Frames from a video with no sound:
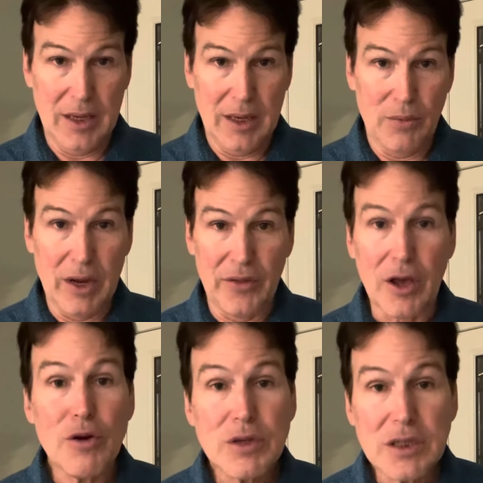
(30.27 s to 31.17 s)
Well, the
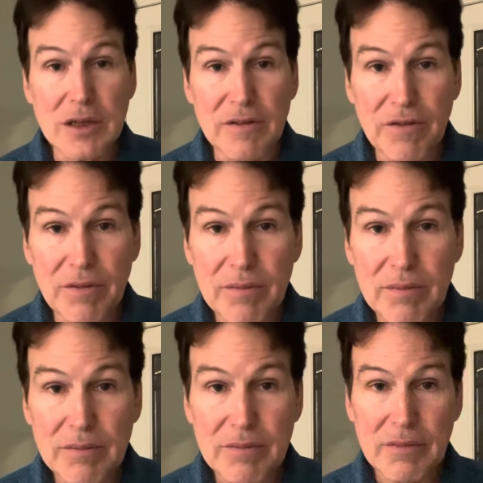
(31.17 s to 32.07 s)
coast of
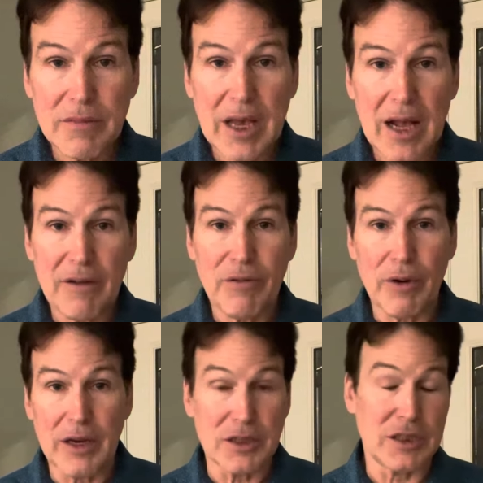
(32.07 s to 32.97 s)

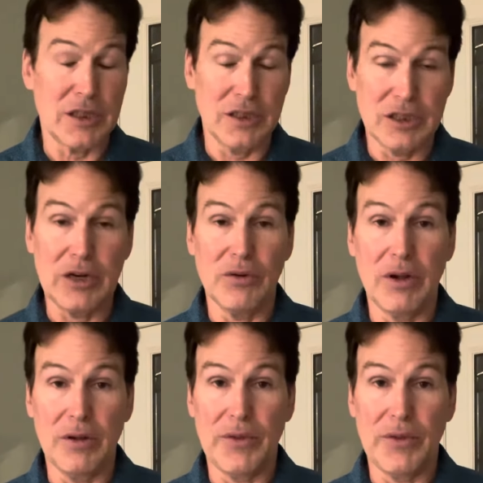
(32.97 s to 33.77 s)
California, just in general,